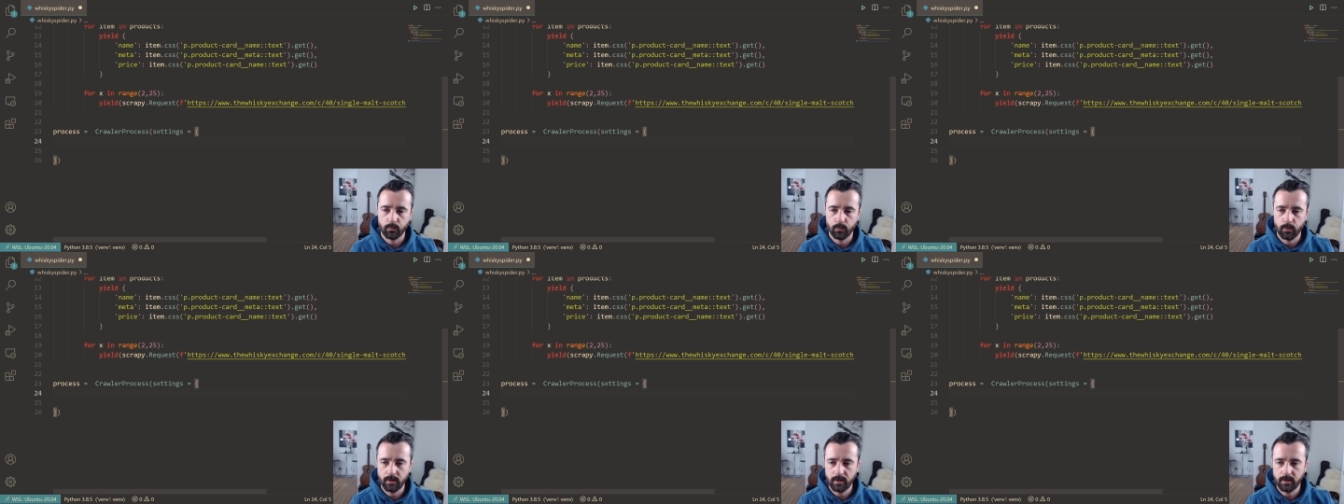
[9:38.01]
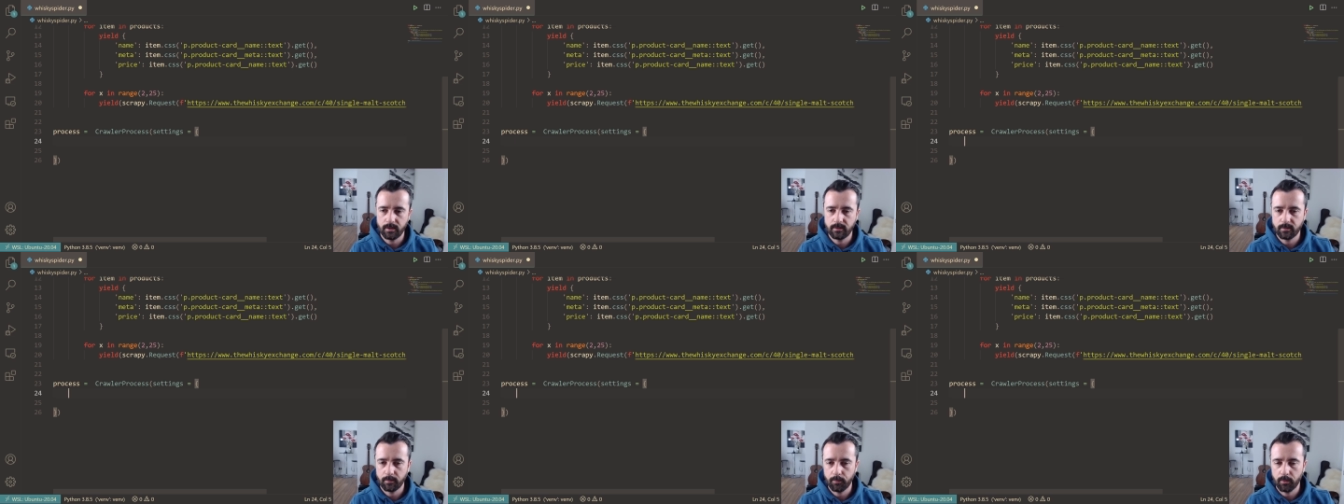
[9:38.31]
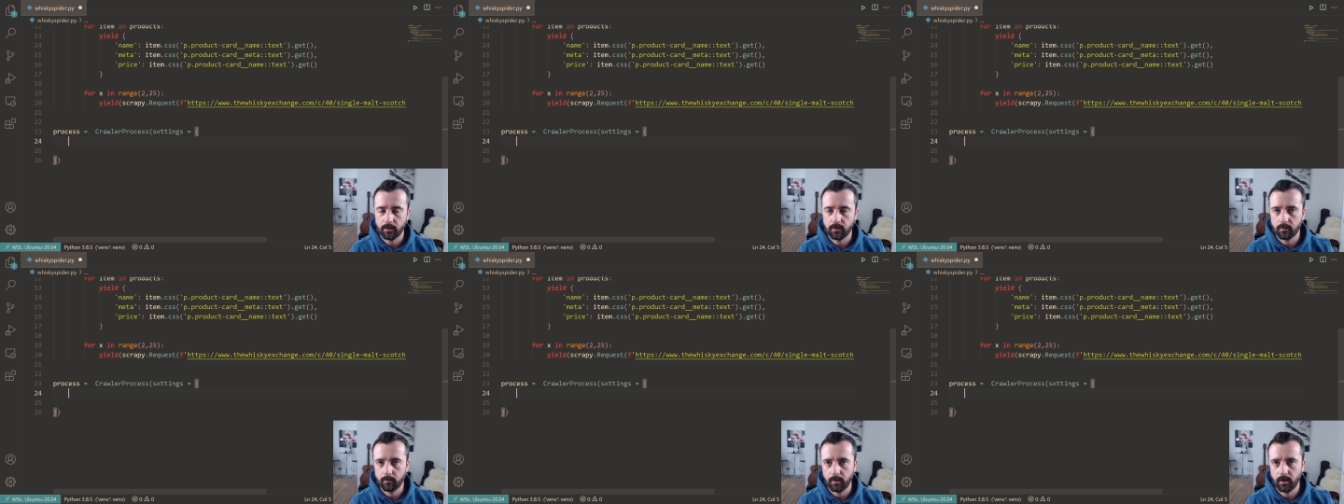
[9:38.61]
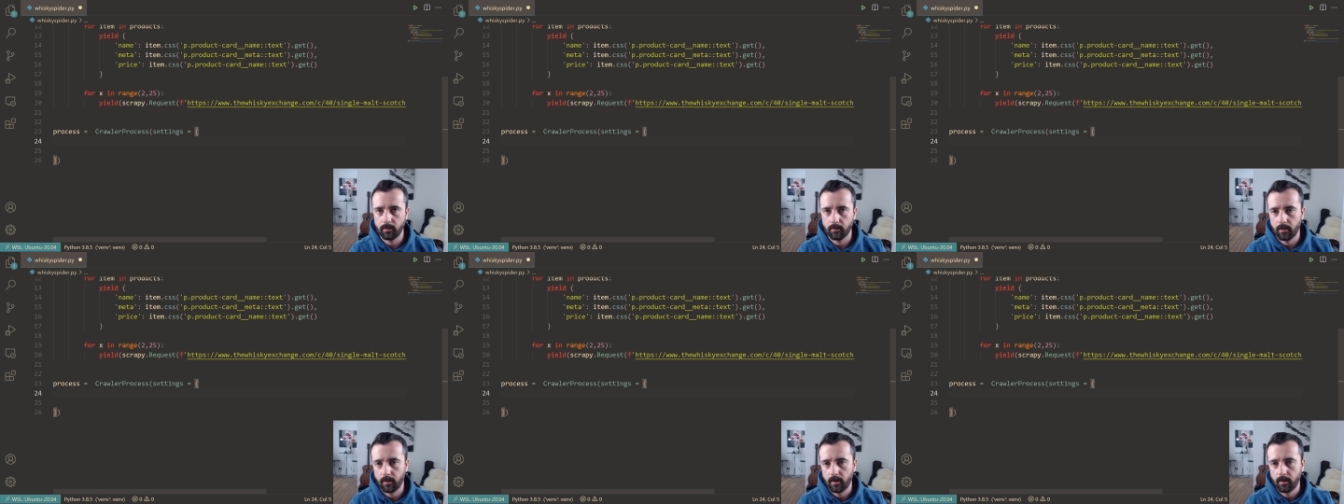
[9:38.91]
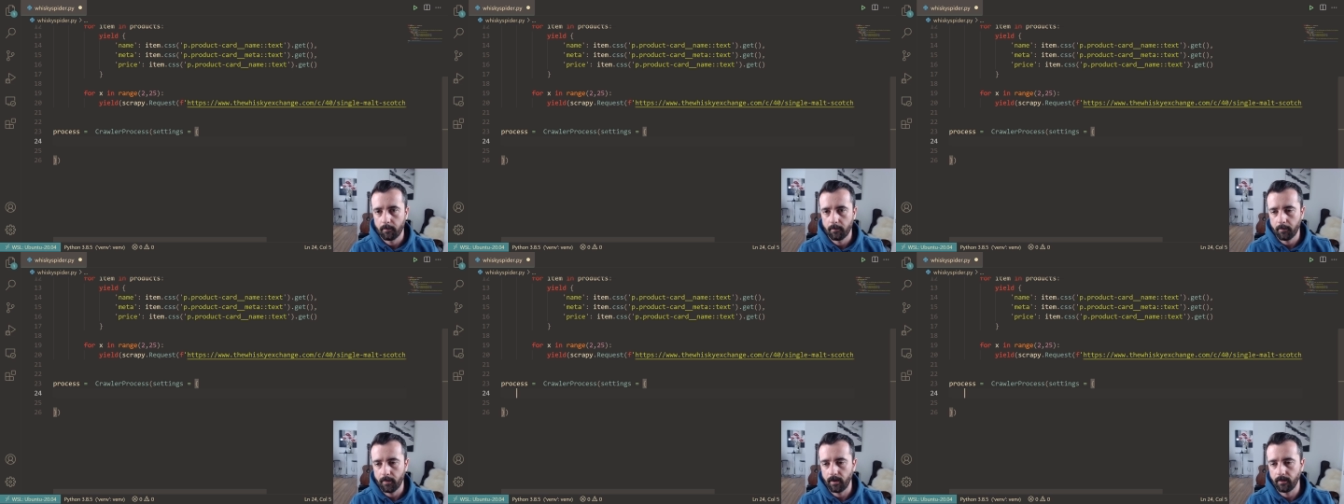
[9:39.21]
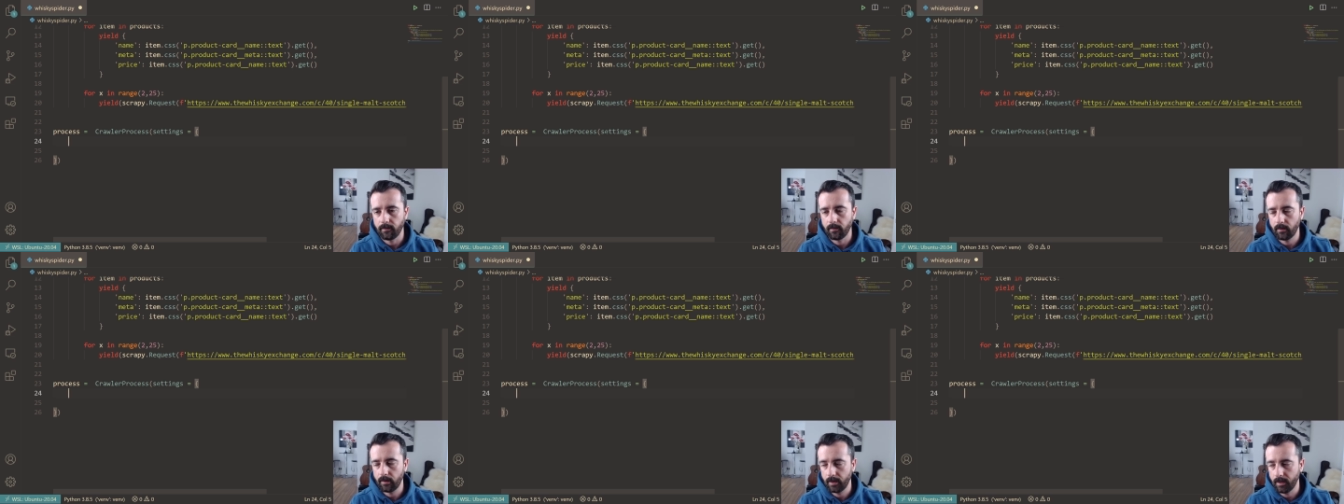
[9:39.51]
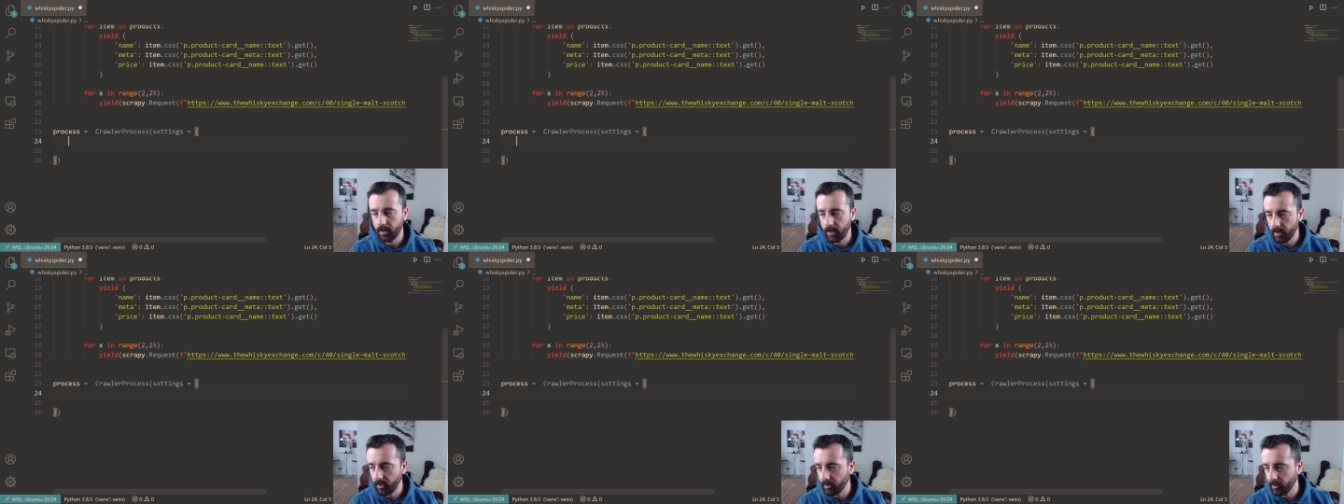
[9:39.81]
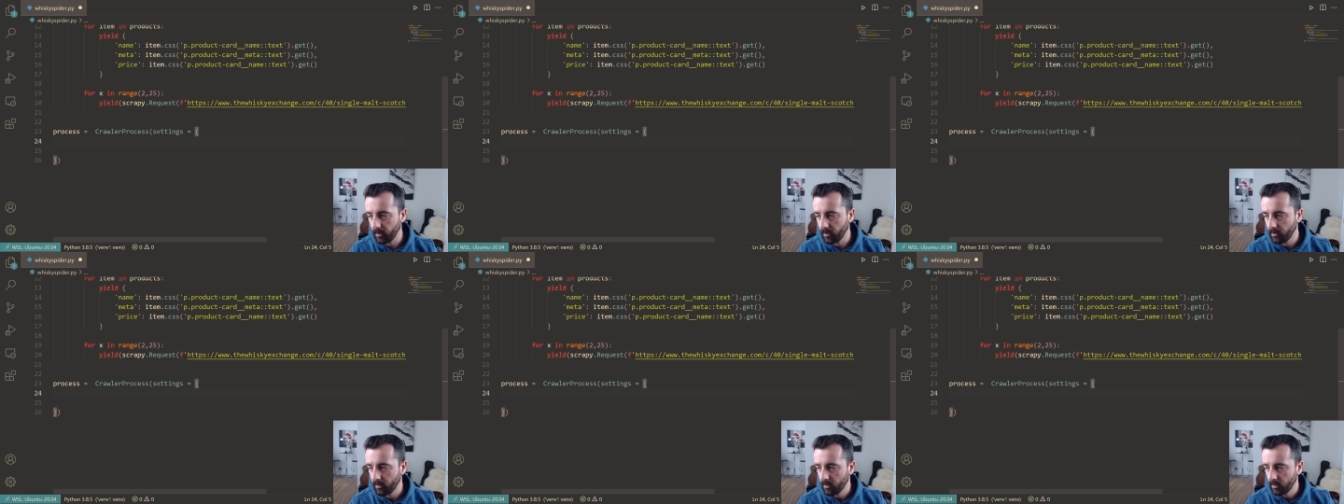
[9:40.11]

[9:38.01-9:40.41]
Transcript: We need to put them in manually here.